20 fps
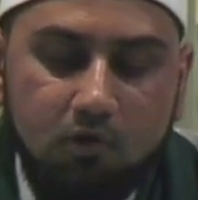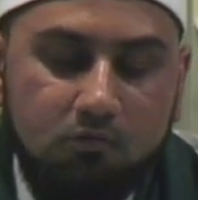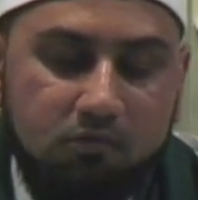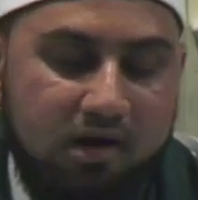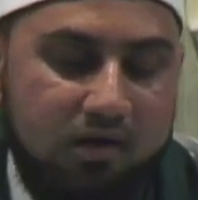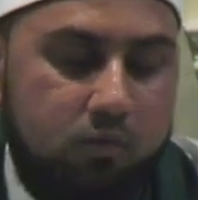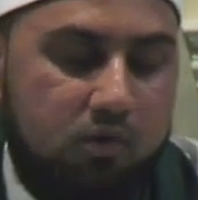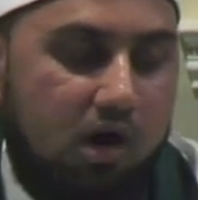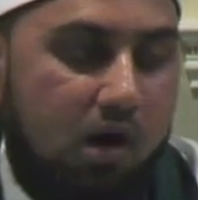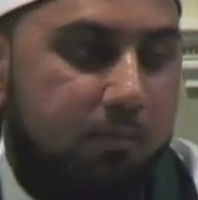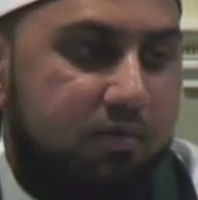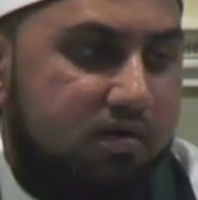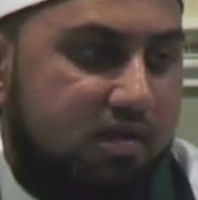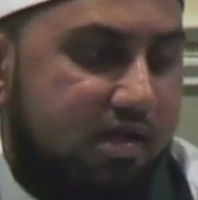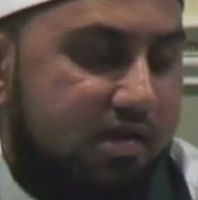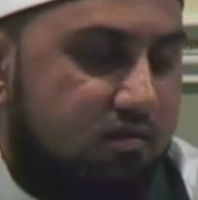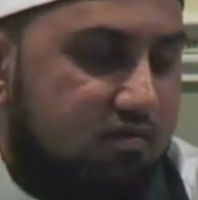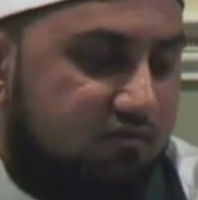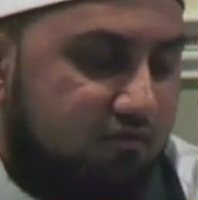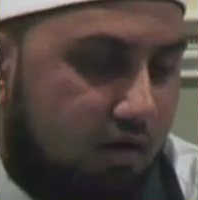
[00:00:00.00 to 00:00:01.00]
Right? We're
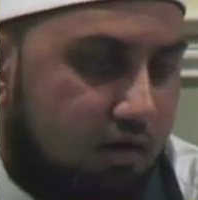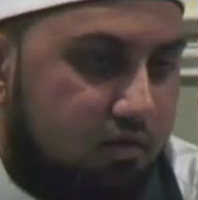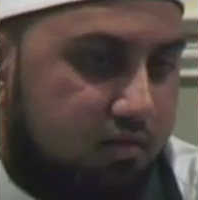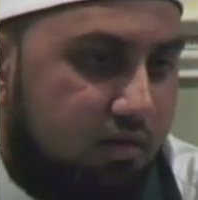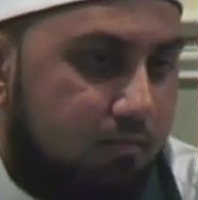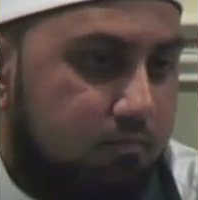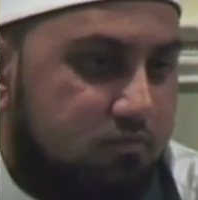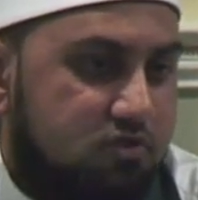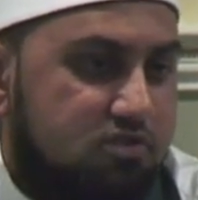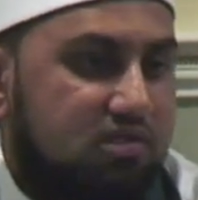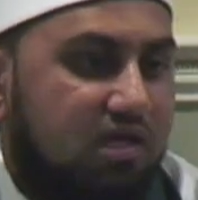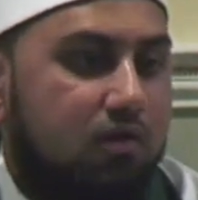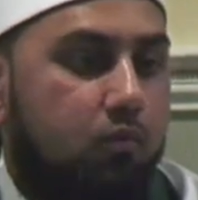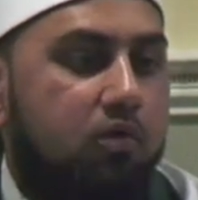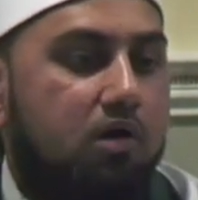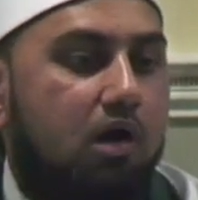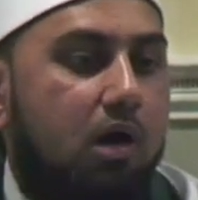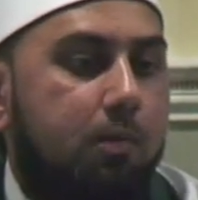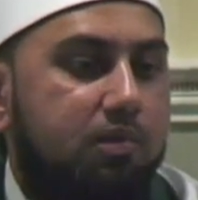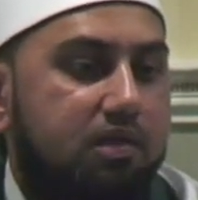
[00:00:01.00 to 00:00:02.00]
obligated to follow them, just like
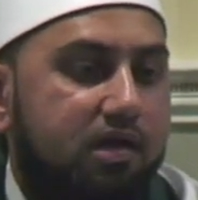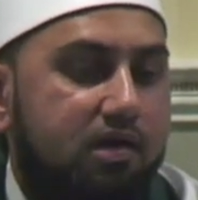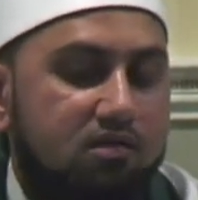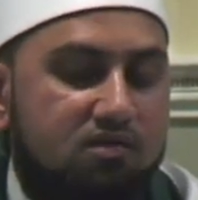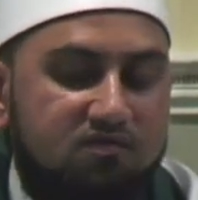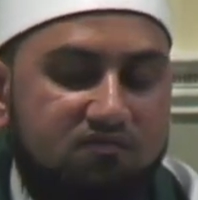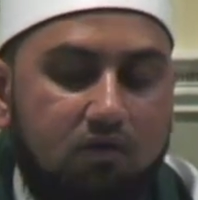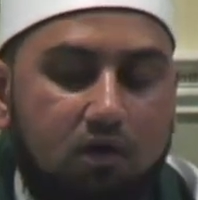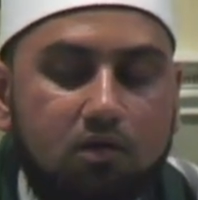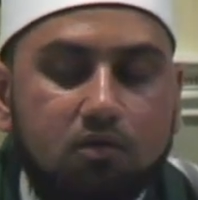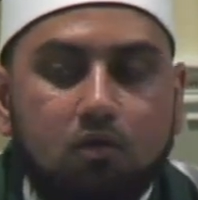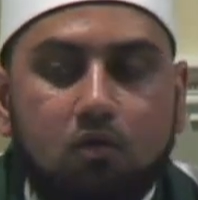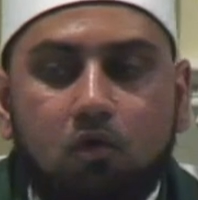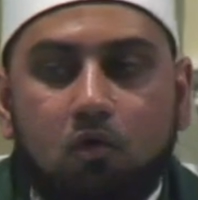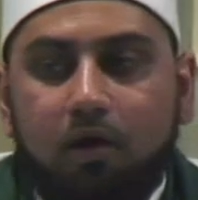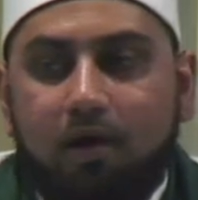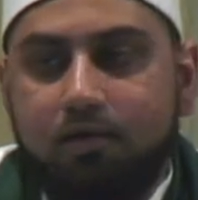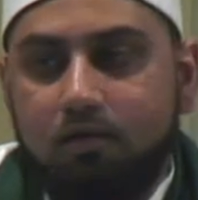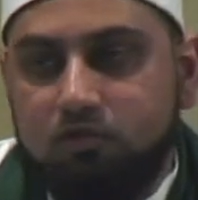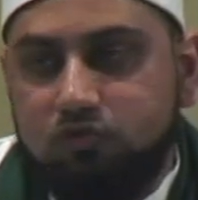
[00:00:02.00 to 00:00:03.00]
we're obligated to follow the
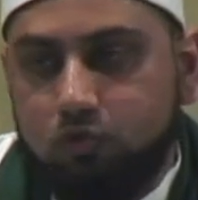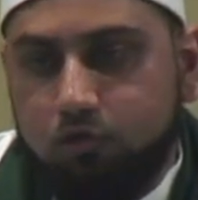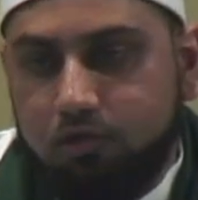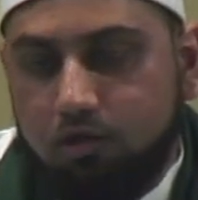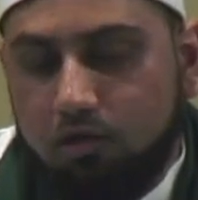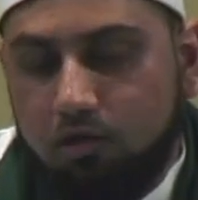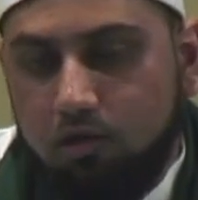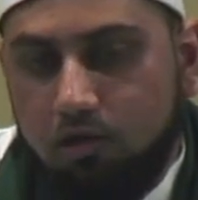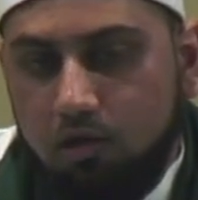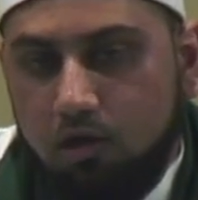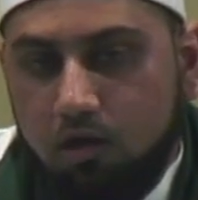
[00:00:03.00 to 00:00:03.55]
Quran and Sunnah.